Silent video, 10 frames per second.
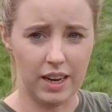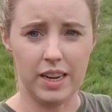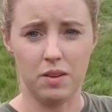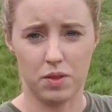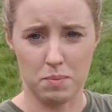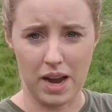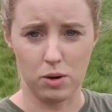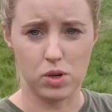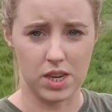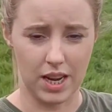leave them
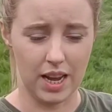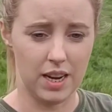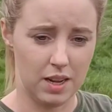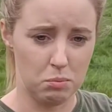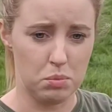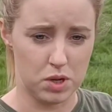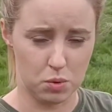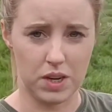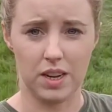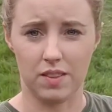out again in
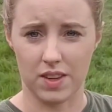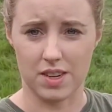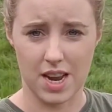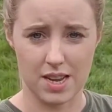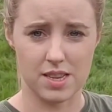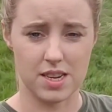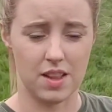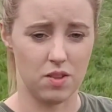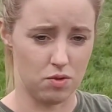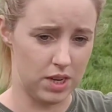between the test
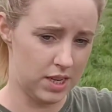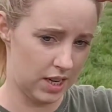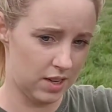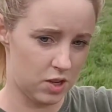and the reading.